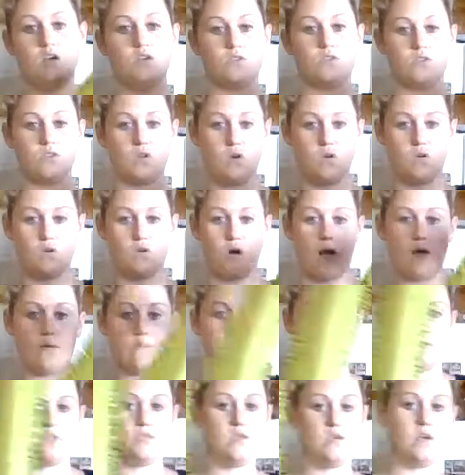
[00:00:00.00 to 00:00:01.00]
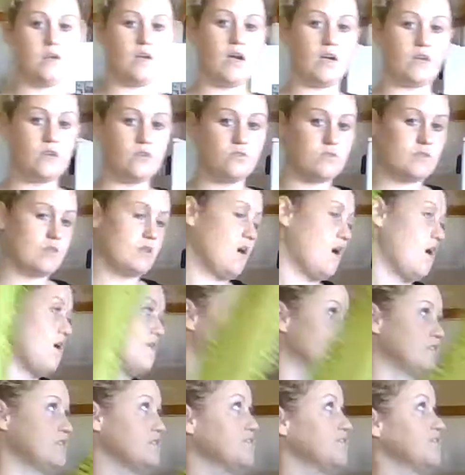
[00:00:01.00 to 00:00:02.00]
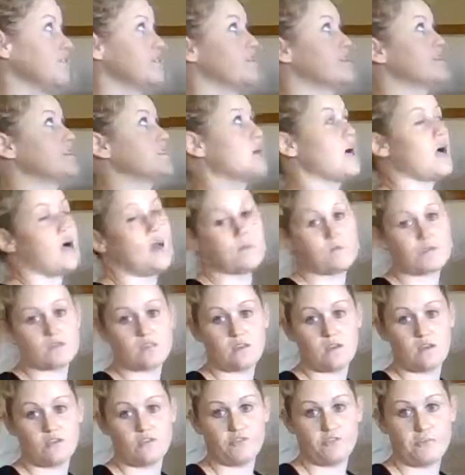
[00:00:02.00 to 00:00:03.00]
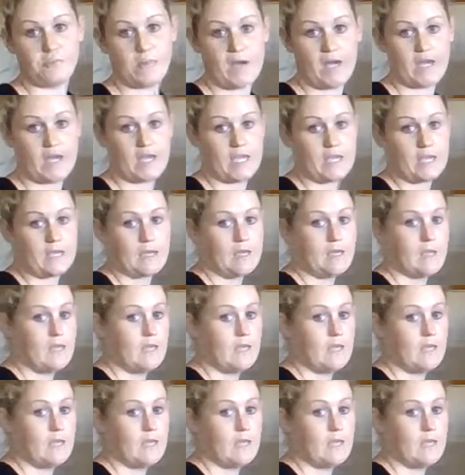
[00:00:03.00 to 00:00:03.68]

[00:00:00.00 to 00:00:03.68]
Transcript: So I use it often for the tops of my